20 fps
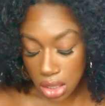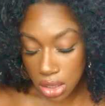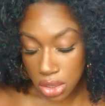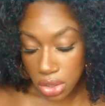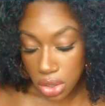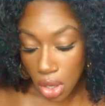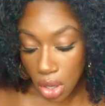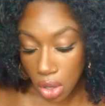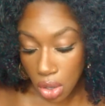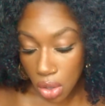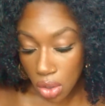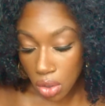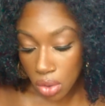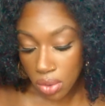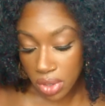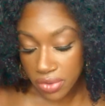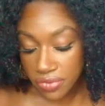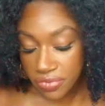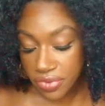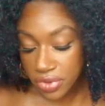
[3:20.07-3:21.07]
Yo,
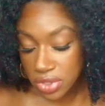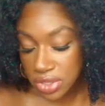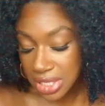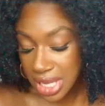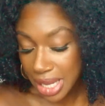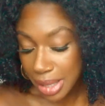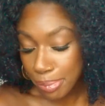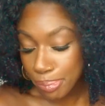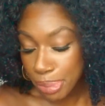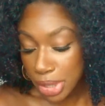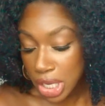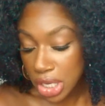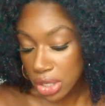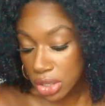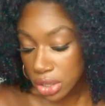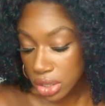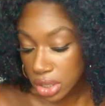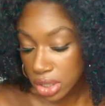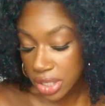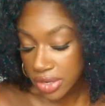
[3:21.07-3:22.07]
it feels like butter.
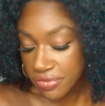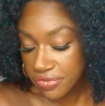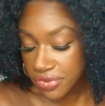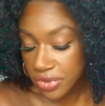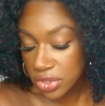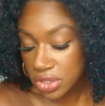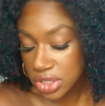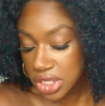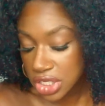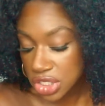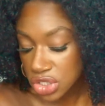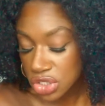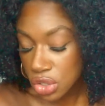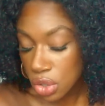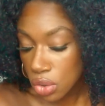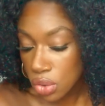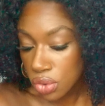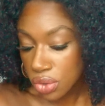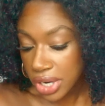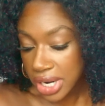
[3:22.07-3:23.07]
It's
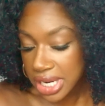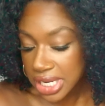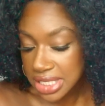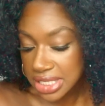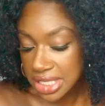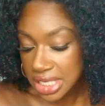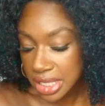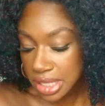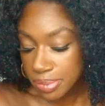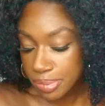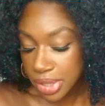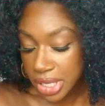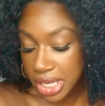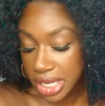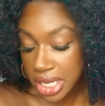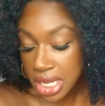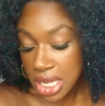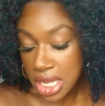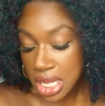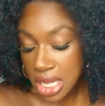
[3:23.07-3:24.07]
so crazy.
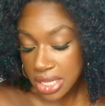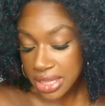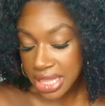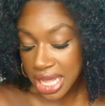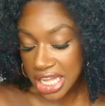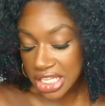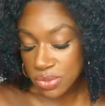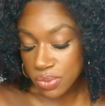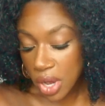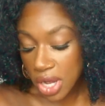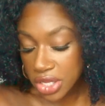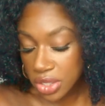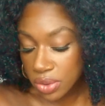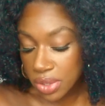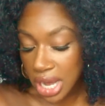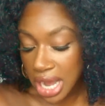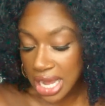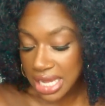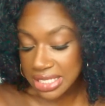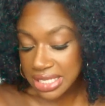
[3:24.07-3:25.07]
But that's why, you
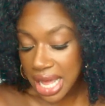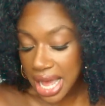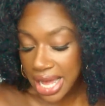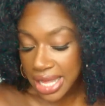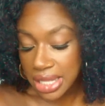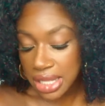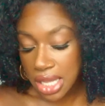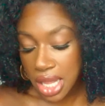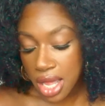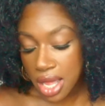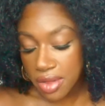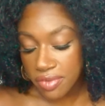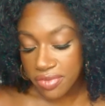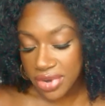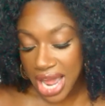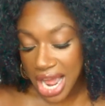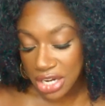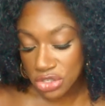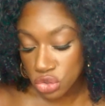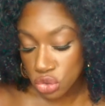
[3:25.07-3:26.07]
guys, I love
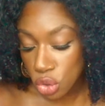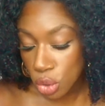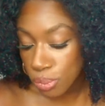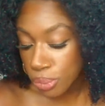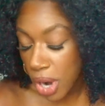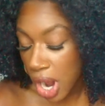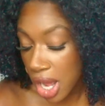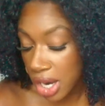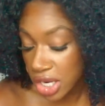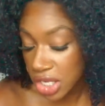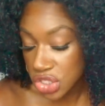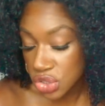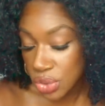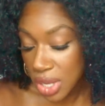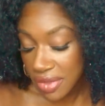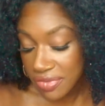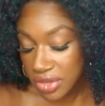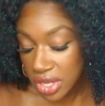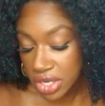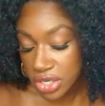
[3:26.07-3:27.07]
natural products. You
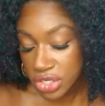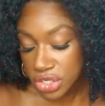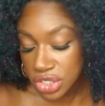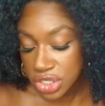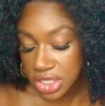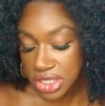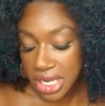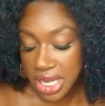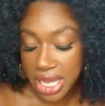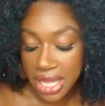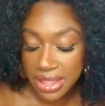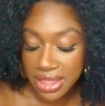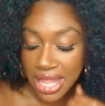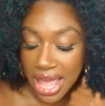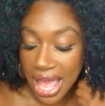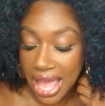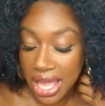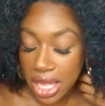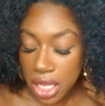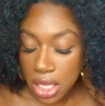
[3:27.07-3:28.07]
have to understand
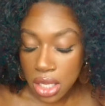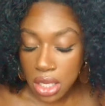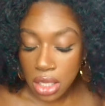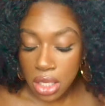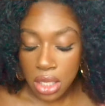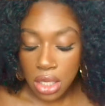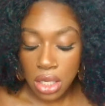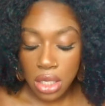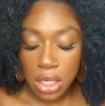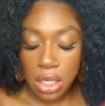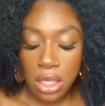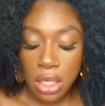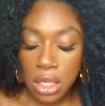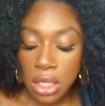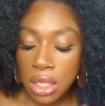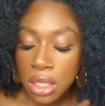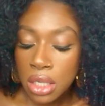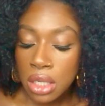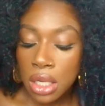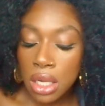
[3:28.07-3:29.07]
that,
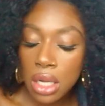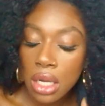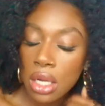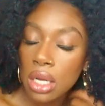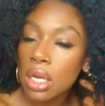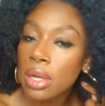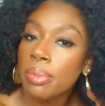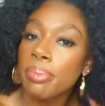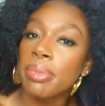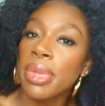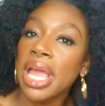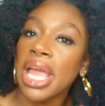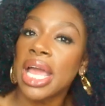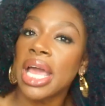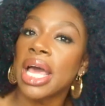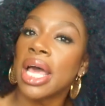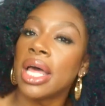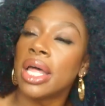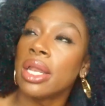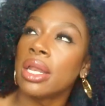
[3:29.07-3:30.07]

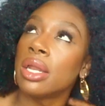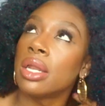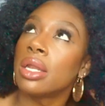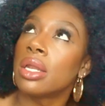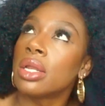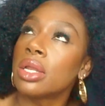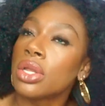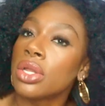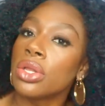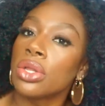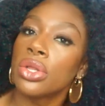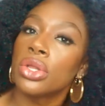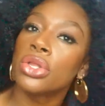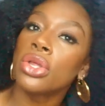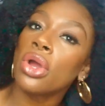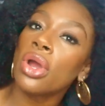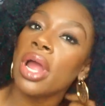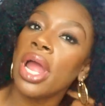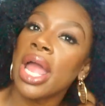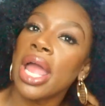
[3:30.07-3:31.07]
man,
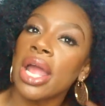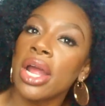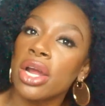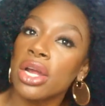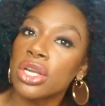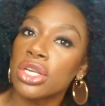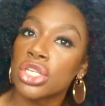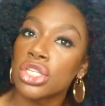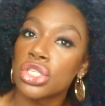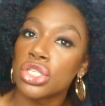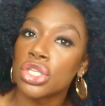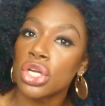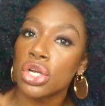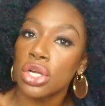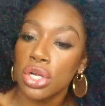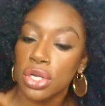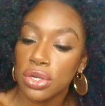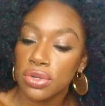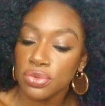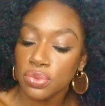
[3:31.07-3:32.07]
your hair
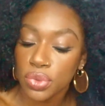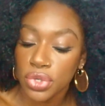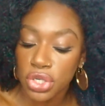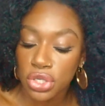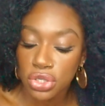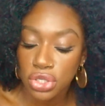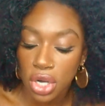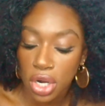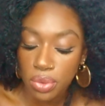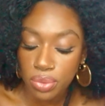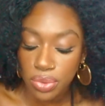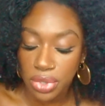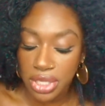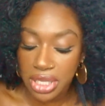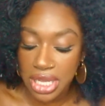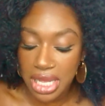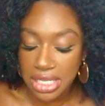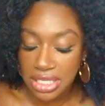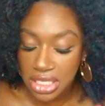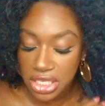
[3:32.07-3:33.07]
deserves, when you start
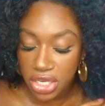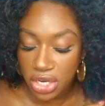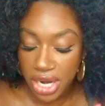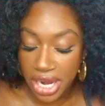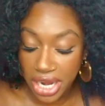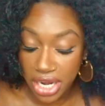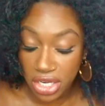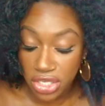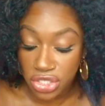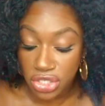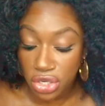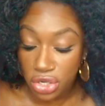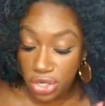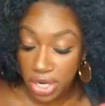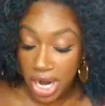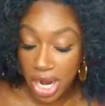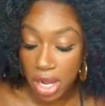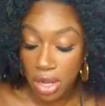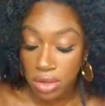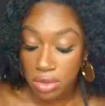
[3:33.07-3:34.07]
realizing your hair is your
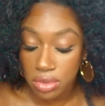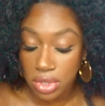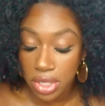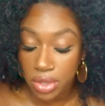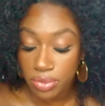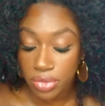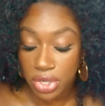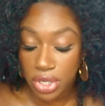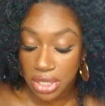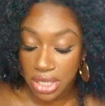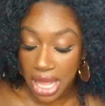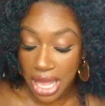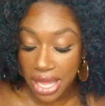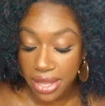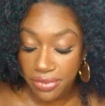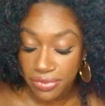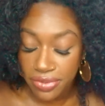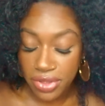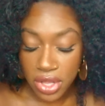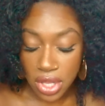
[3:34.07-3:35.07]
crown in real
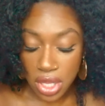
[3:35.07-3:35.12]
life,